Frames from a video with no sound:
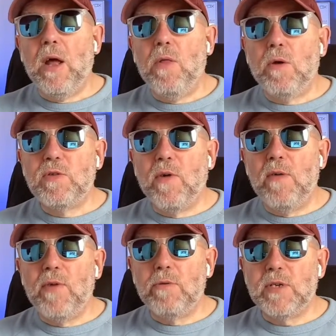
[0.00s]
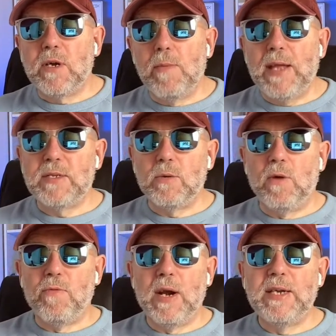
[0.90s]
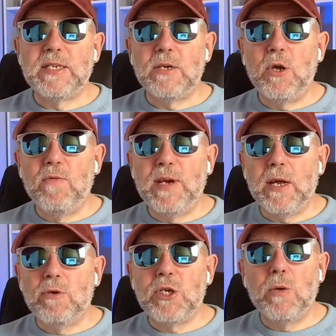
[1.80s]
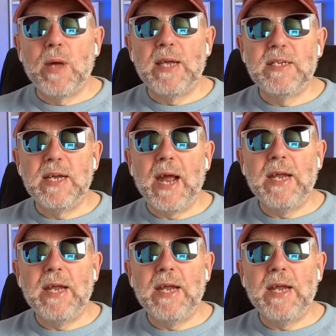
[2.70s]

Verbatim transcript: Those fine folks at Komatsu have released a new video showcasing